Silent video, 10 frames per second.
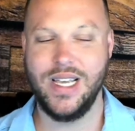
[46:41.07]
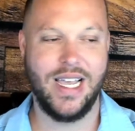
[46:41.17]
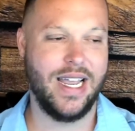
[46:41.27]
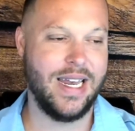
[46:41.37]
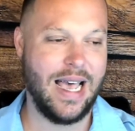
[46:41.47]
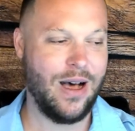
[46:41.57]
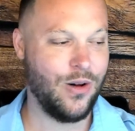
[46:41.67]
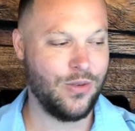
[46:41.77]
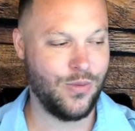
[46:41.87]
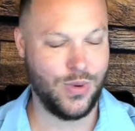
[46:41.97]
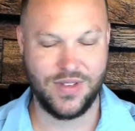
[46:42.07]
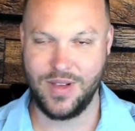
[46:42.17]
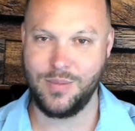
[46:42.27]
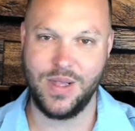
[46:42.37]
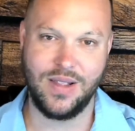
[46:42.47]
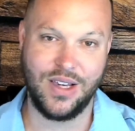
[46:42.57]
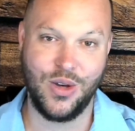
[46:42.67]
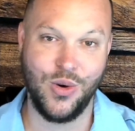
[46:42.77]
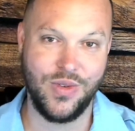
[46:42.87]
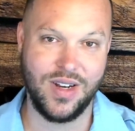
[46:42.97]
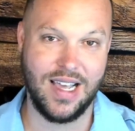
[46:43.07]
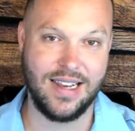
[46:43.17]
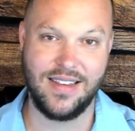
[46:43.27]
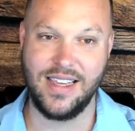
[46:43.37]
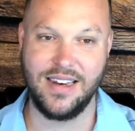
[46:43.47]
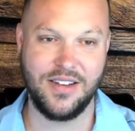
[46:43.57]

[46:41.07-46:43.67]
And now with something like COVID 19